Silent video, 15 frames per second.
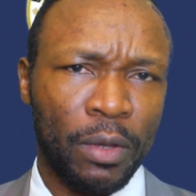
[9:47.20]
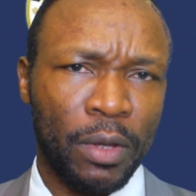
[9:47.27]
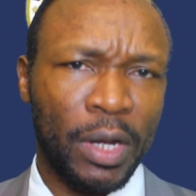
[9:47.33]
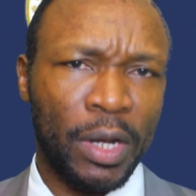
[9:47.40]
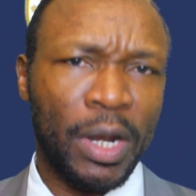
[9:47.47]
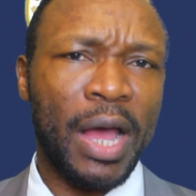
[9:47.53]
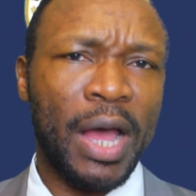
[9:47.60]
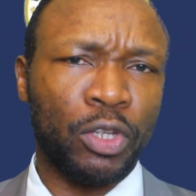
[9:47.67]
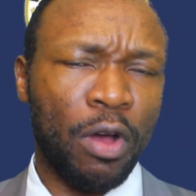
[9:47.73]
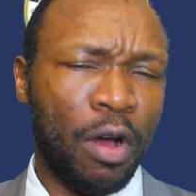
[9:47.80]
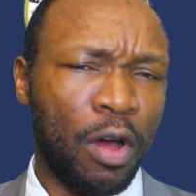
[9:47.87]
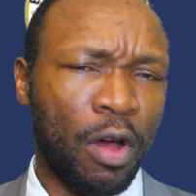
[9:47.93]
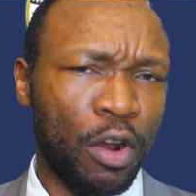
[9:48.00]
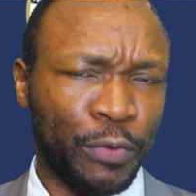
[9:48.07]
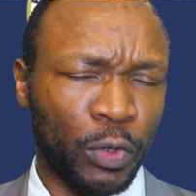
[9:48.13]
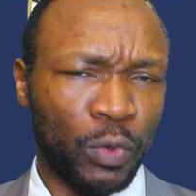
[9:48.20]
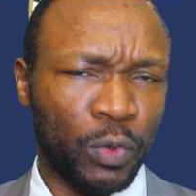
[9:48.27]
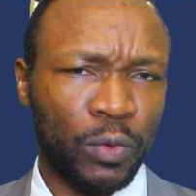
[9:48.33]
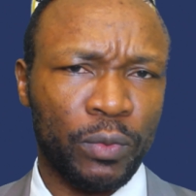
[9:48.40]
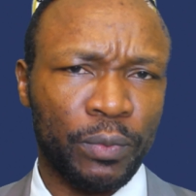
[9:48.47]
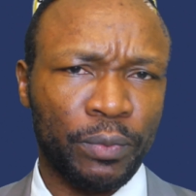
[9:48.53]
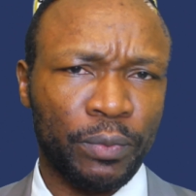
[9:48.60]
And I ask all of you
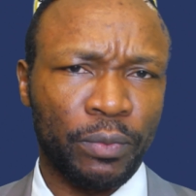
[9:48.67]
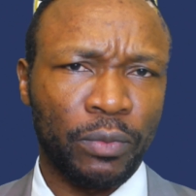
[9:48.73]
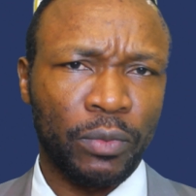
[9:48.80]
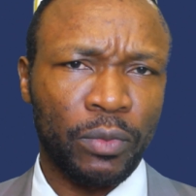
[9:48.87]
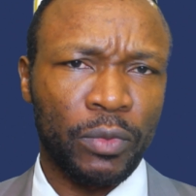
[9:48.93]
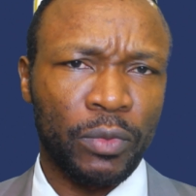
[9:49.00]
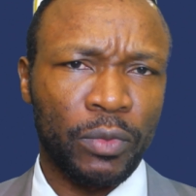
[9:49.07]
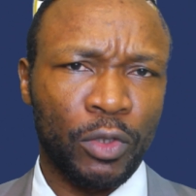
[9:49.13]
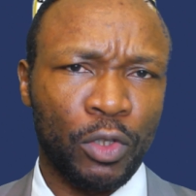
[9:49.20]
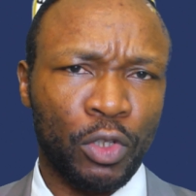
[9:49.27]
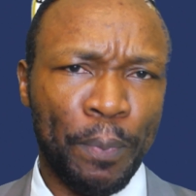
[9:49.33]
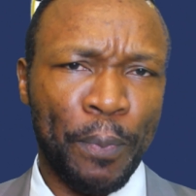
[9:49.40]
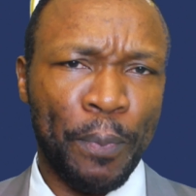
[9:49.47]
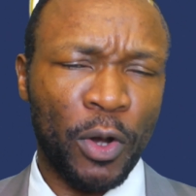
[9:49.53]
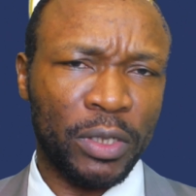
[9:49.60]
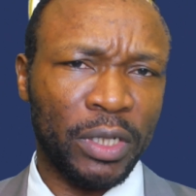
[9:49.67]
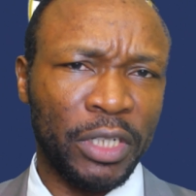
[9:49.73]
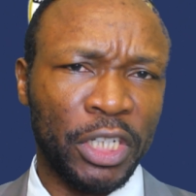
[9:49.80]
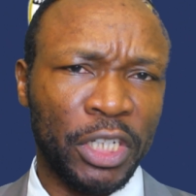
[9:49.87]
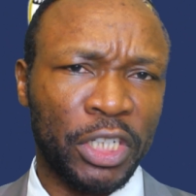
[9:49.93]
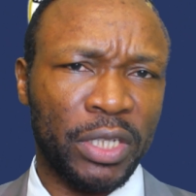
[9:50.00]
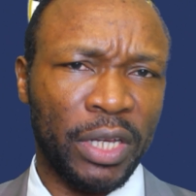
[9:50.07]
to support
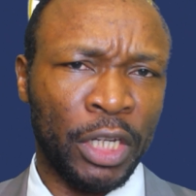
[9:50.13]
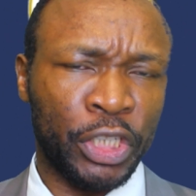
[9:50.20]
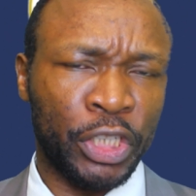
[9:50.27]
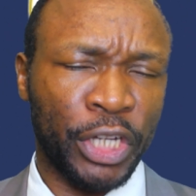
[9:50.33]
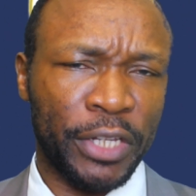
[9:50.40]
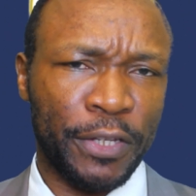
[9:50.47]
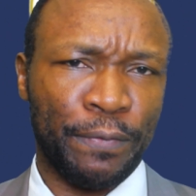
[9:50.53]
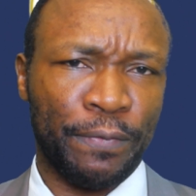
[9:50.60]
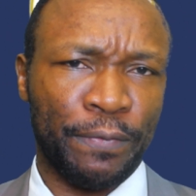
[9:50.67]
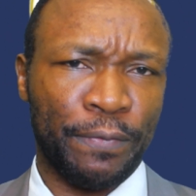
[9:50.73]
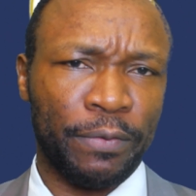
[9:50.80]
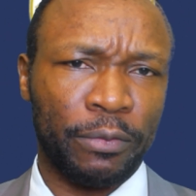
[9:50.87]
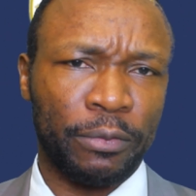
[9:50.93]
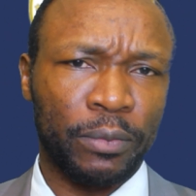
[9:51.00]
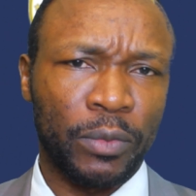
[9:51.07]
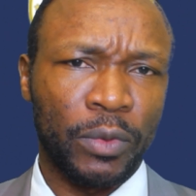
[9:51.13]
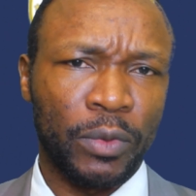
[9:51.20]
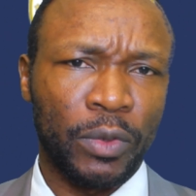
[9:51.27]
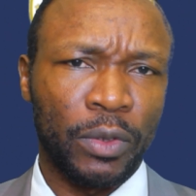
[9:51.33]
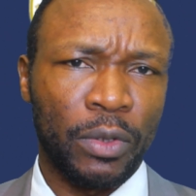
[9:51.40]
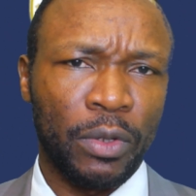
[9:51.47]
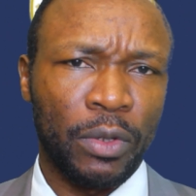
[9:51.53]
this initiative.
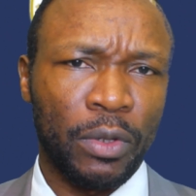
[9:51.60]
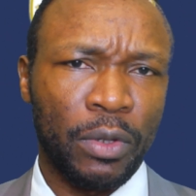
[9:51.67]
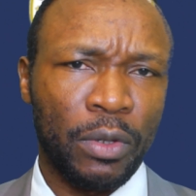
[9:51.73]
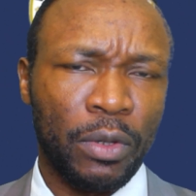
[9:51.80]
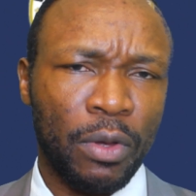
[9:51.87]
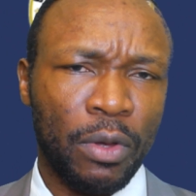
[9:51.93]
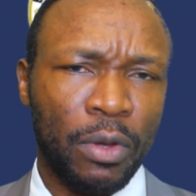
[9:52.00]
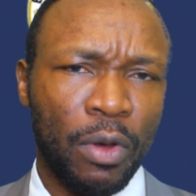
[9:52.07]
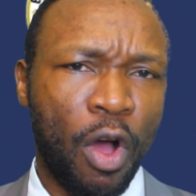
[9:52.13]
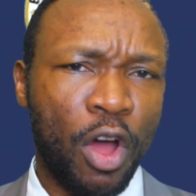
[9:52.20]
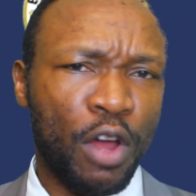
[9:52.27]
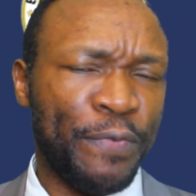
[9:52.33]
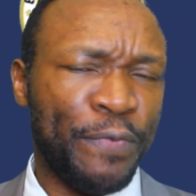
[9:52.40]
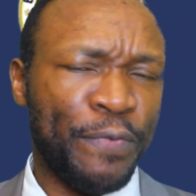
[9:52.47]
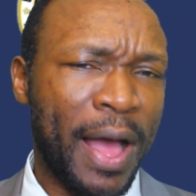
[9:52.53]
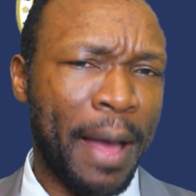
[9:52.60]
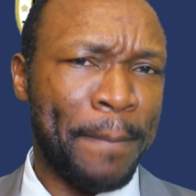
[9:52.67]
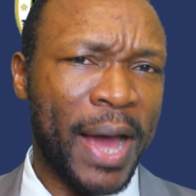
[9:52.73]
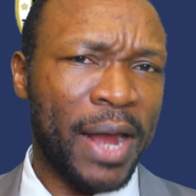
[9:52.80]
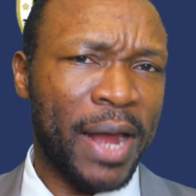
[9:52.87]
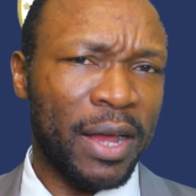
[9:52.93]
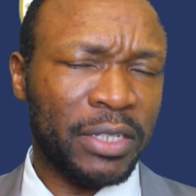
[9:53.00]
All of our
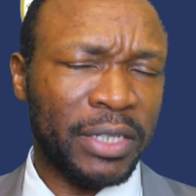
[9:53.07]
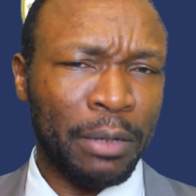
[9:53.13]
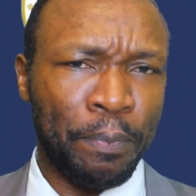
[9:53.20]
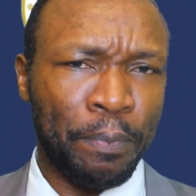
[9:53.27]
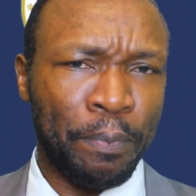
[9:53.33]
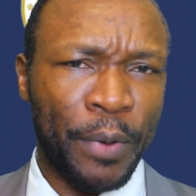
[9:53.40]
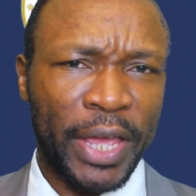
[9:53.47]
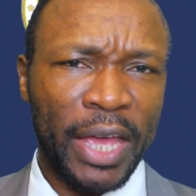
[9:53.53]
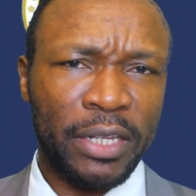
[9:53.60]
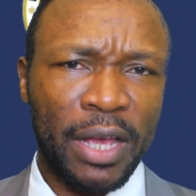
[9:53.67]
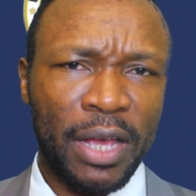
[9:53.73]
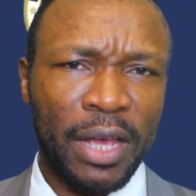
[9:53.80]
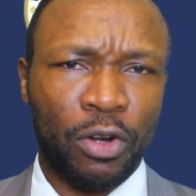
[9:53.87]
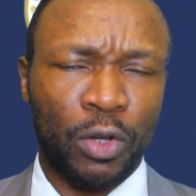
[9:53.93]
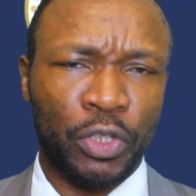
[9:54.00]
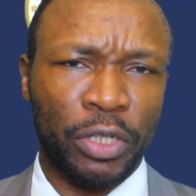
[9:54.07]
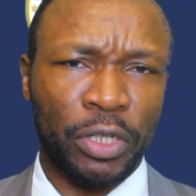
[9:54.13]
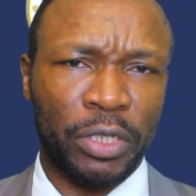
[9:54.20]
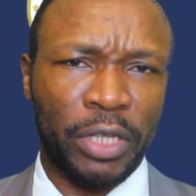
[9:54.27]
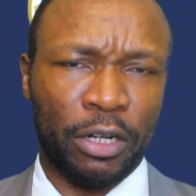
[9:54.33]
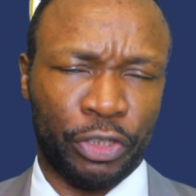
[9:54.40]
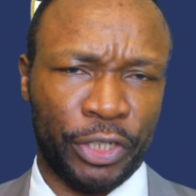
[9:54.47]
barracks and brigades across the
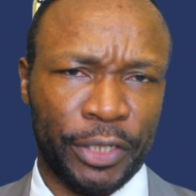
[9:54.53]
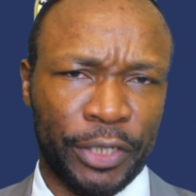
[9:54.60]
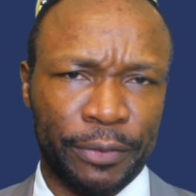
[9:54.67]
territory,